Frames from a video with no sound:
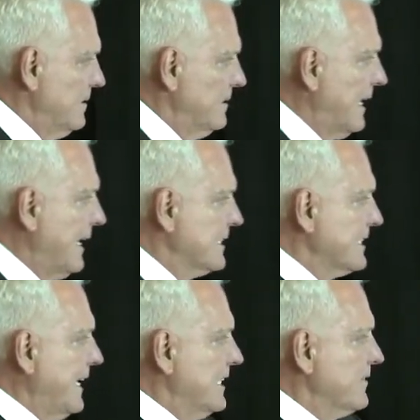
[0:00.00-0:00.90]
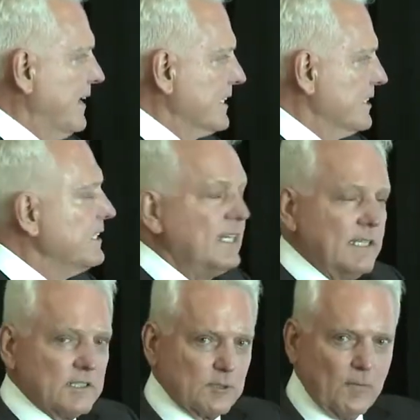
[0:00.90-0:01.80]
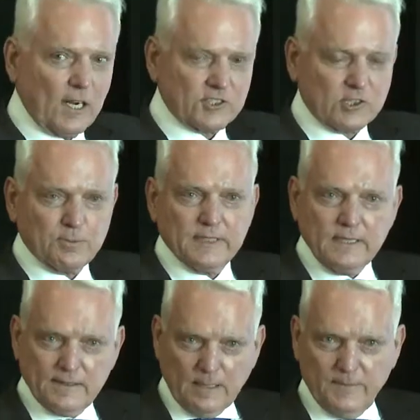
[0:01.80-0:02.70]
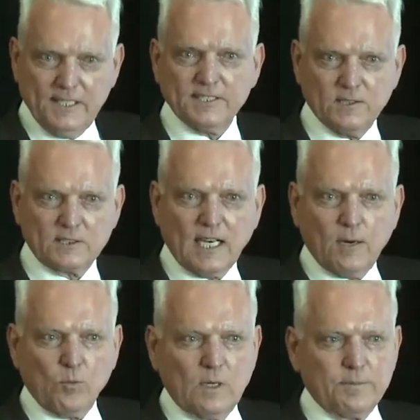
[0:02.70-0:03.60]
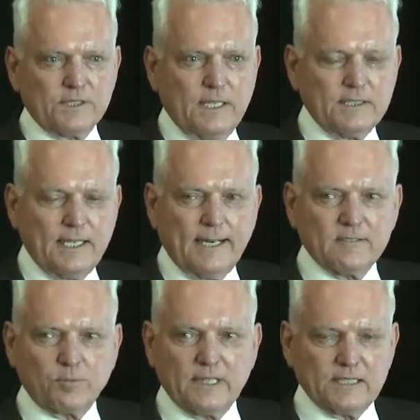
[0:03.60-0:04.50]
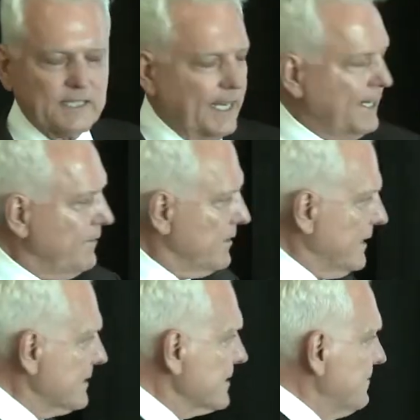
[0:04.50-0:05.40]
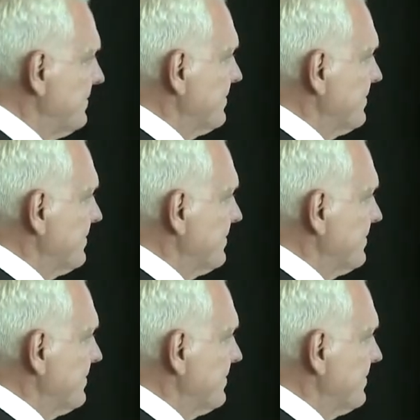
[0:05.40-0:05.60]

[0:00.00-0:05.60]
Highest satisfaction, demonstrably, that means in the top 1 percentile of Press-Gini for us.